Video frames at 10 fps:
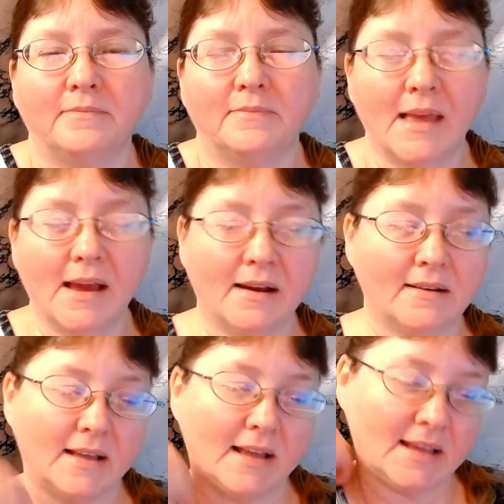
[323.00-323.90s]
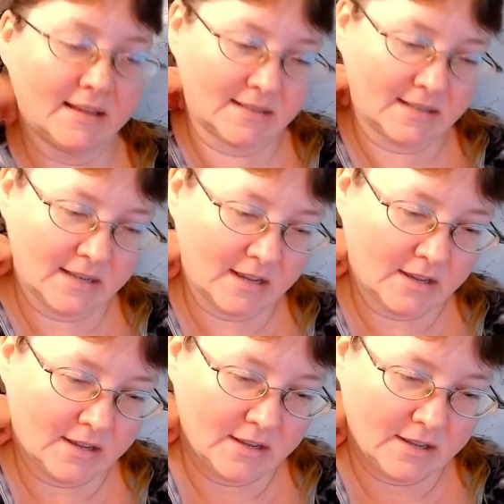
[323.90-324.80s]
yeah, and
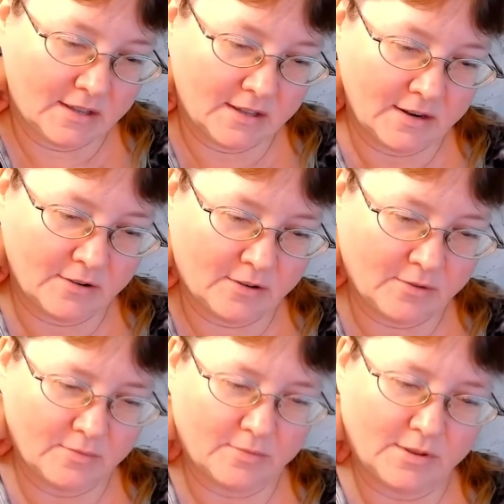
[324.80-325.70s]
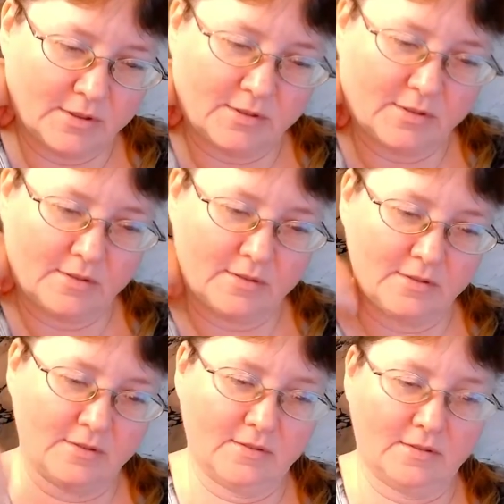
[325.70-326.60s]
you know, you,
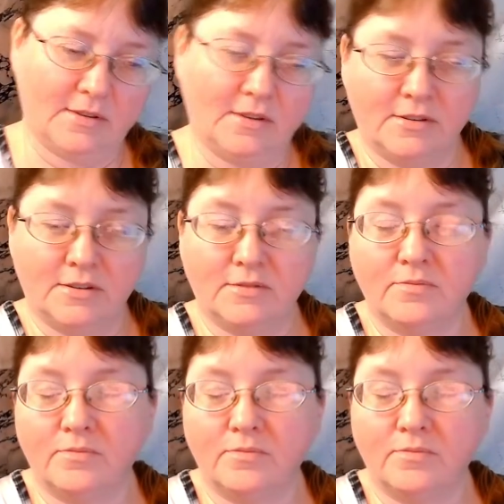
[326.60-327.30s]
you just,